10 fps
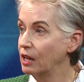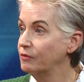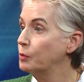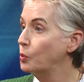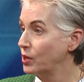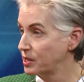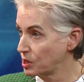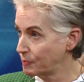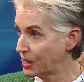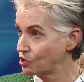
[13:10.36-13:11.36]
of the
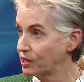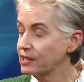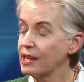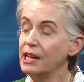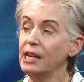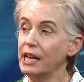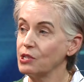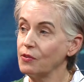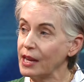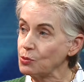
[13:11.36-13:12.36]
poison specialist.
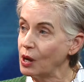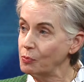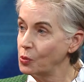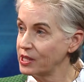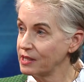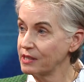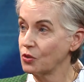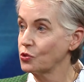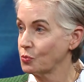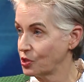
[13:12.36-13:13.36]
And so that's why poison
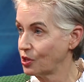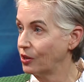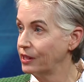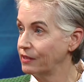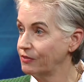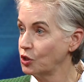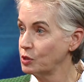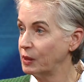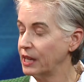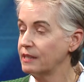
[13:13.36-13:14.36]
centers were started in the
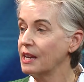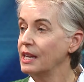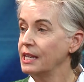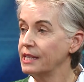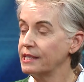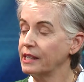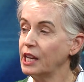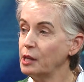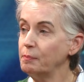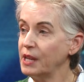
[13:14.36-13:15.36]
first place, is to
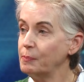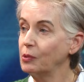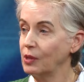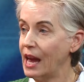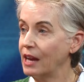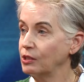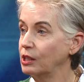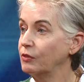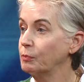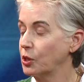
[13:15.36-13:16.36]
keep people out
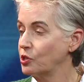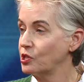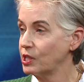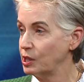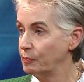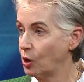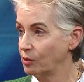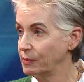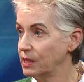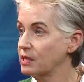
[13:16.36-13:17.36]
of emergency
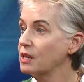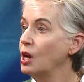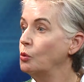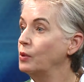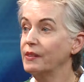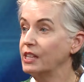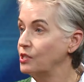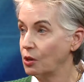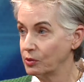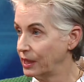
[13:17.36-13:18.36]
departments when they
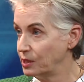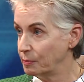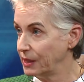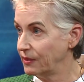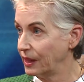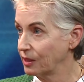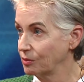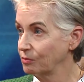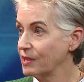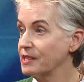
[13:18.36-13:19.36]
don't need to be there,
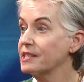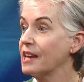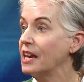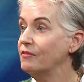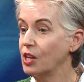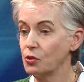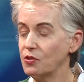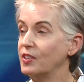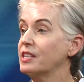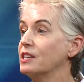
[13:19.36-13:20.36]
and save
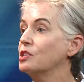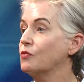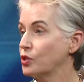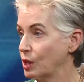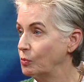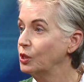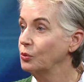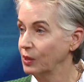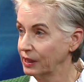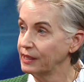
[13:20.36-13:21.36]
those visits for someone
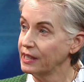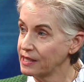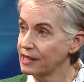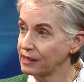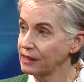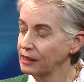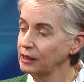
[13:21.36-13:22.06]
who really needs it.